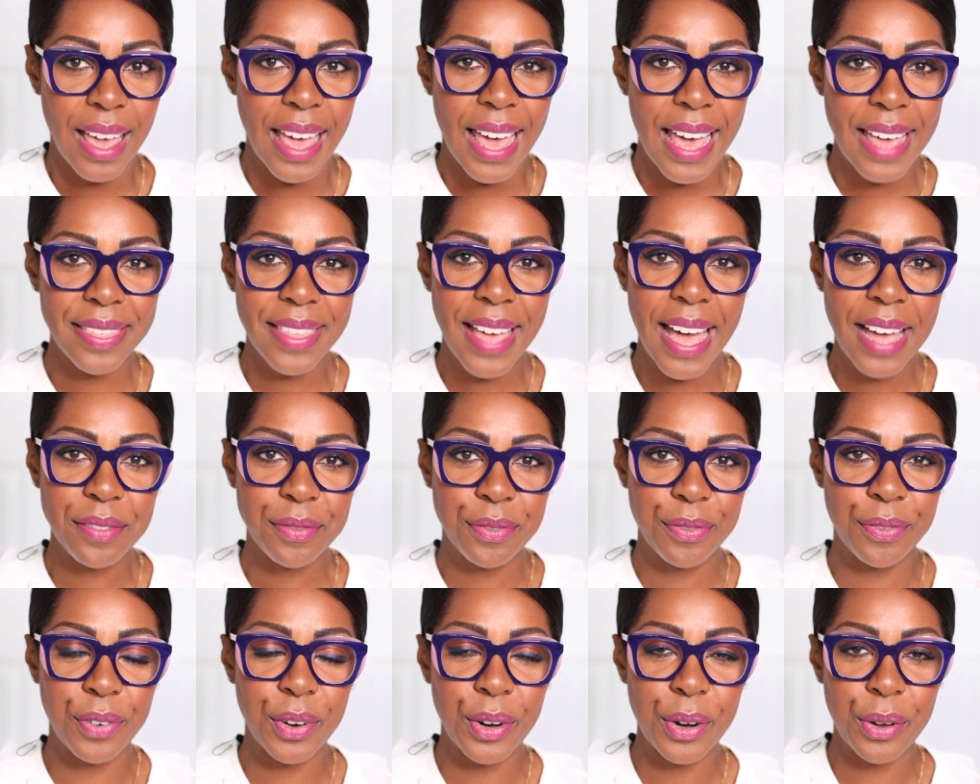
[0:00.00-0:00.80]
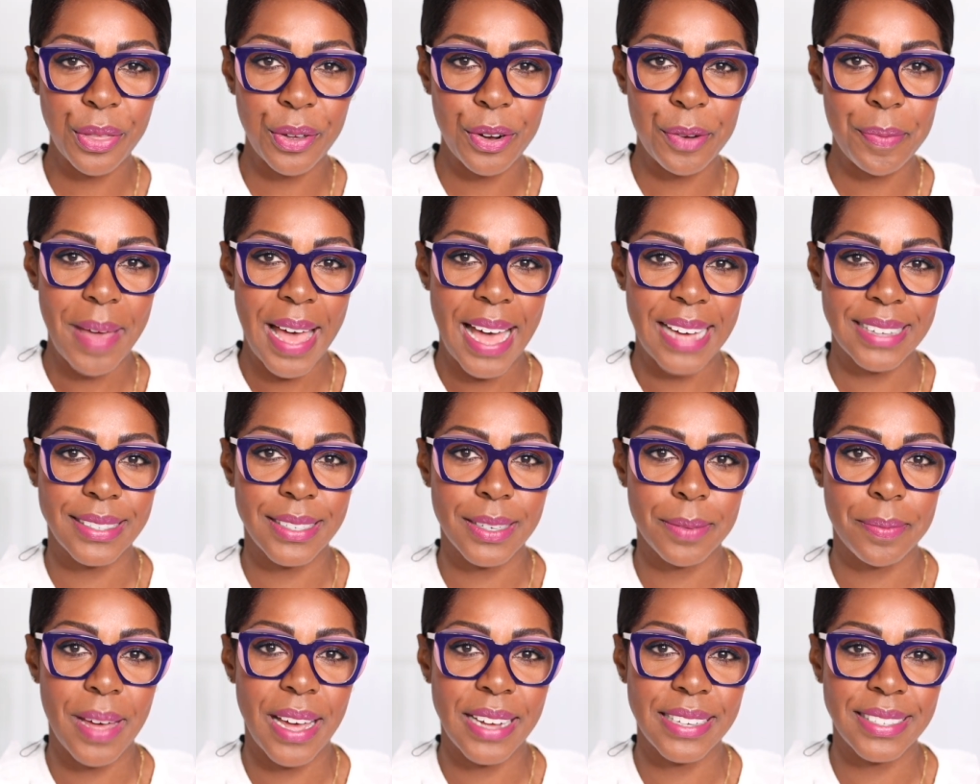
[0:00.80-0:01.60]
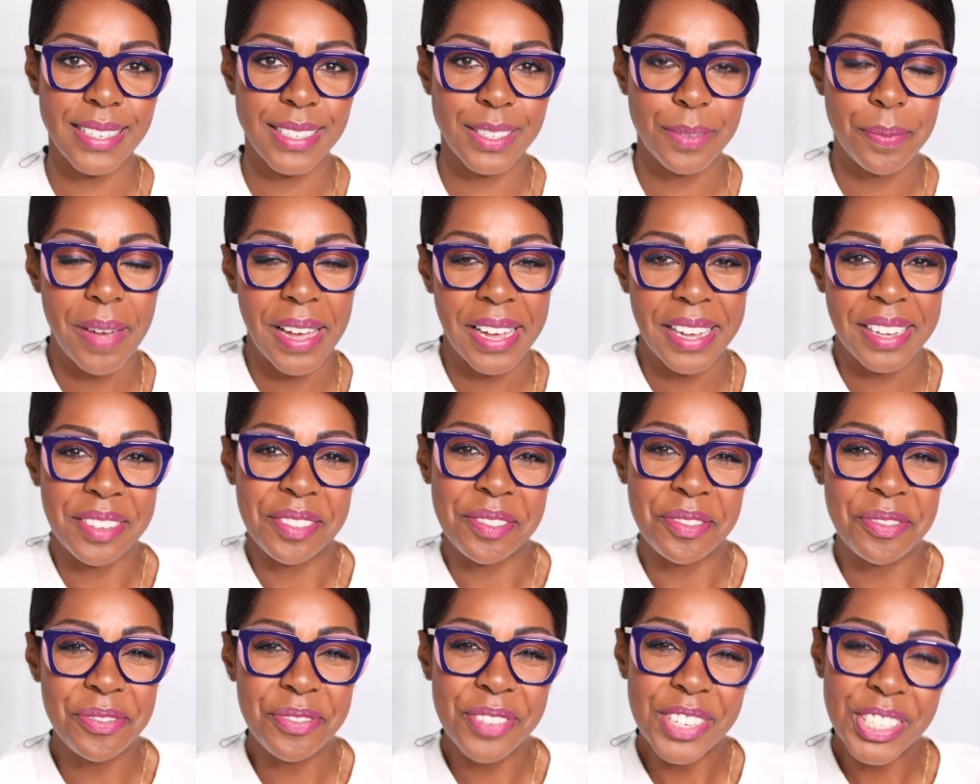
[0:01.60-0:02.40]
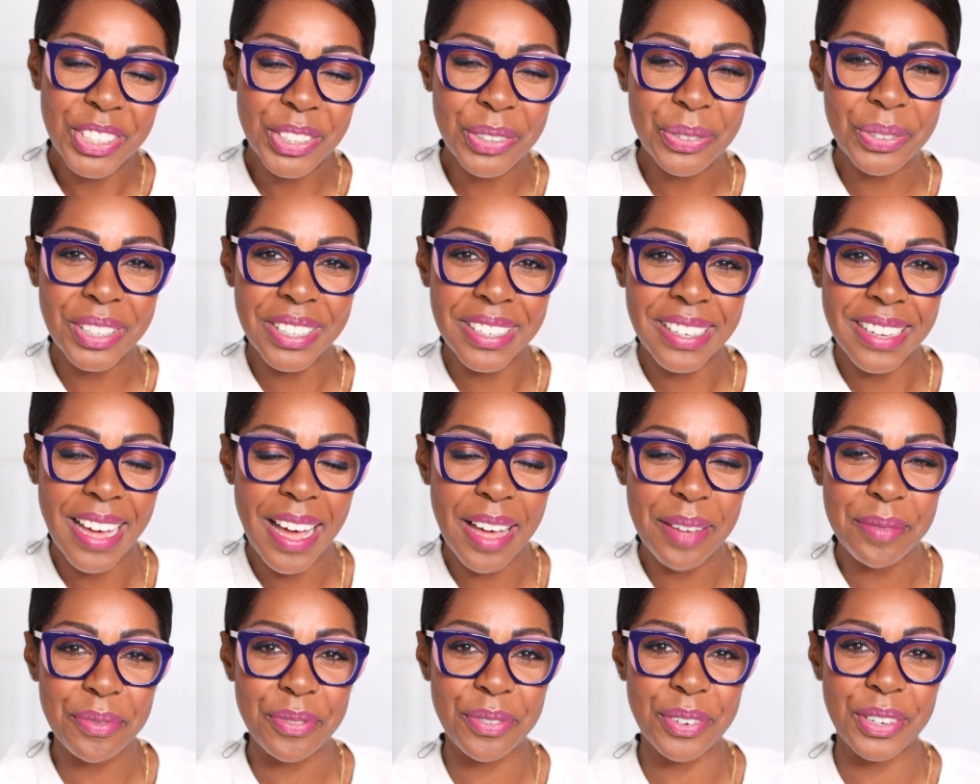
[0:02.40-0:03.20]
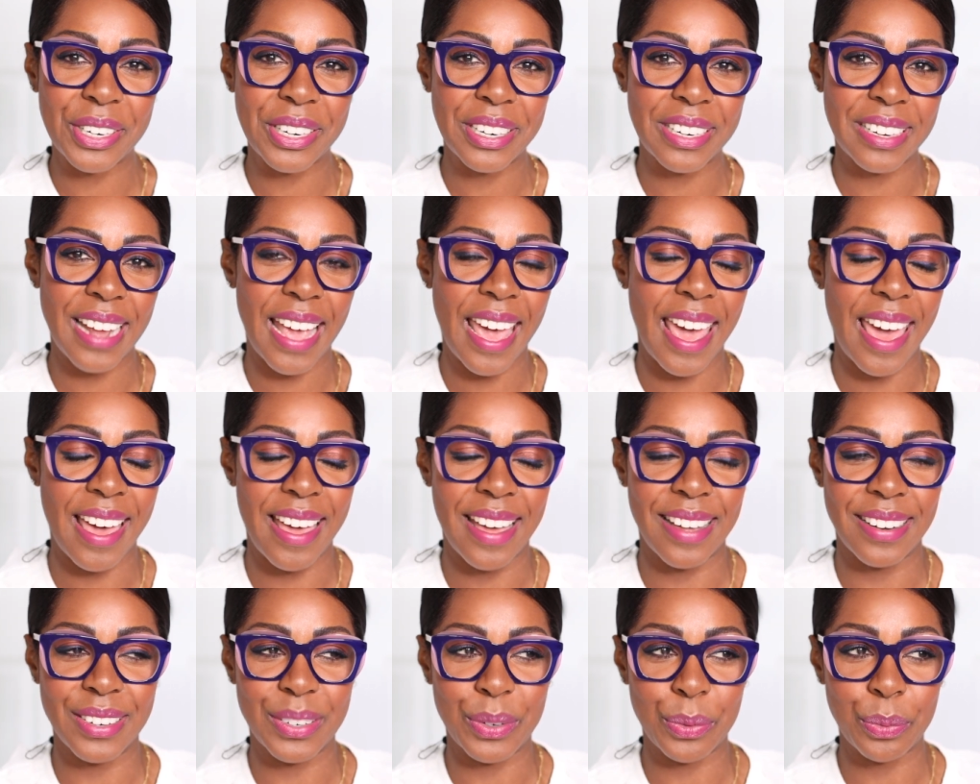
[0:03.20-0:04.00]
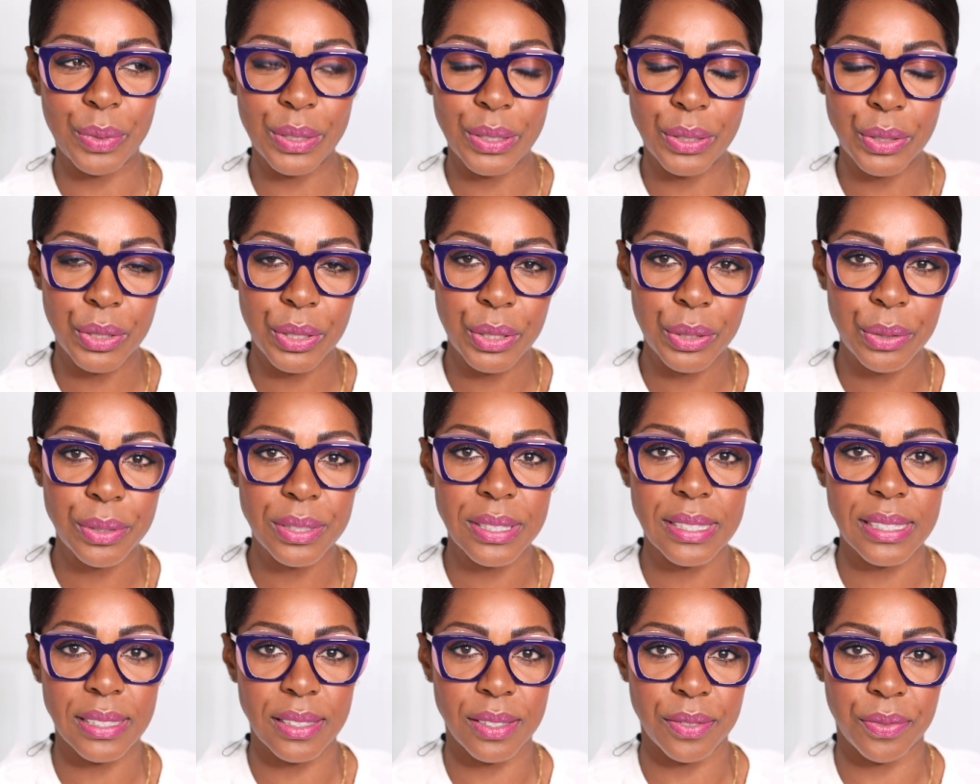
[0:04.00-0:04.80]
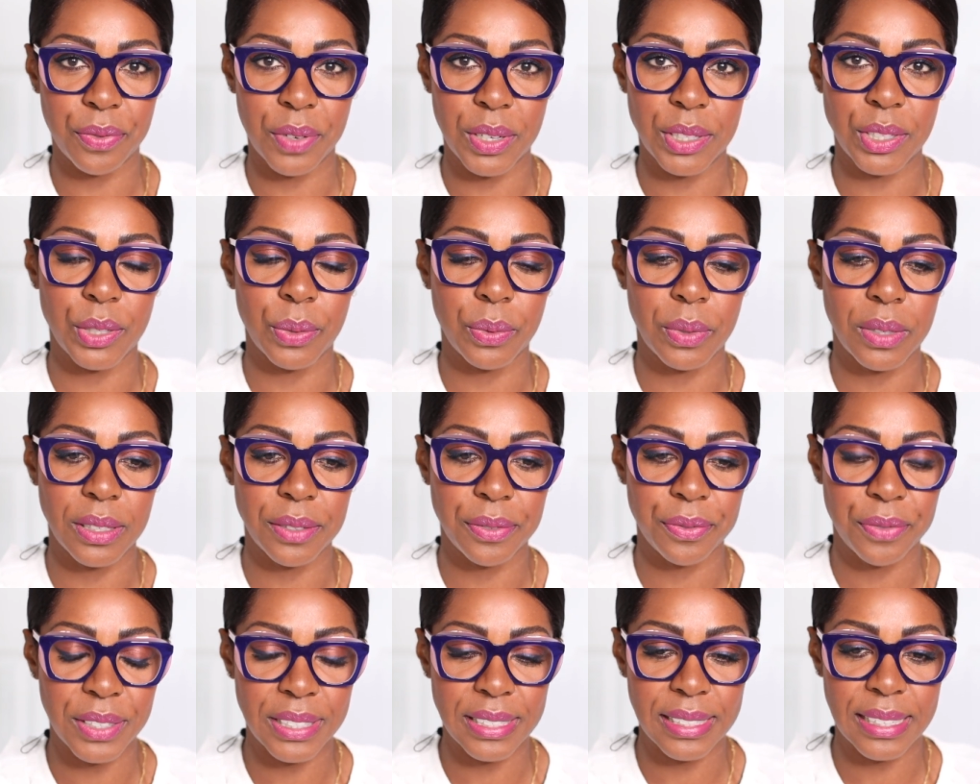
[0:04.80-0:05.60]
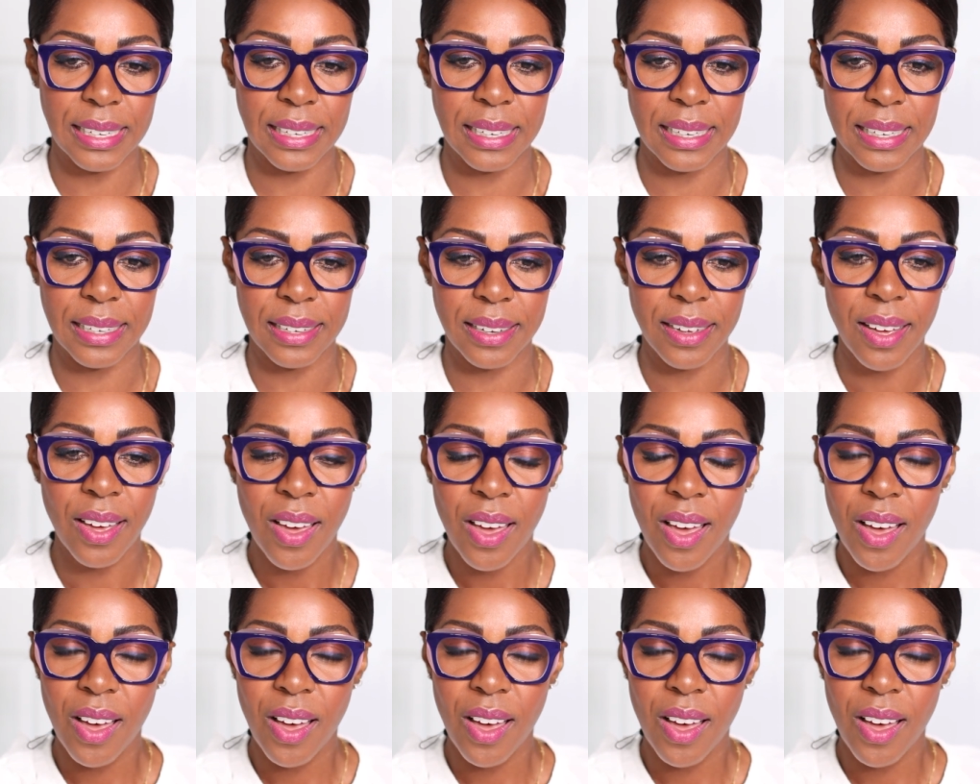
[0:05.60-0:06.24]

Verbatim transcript: and that further maximizes my visual comfort and reduces visual fatigue.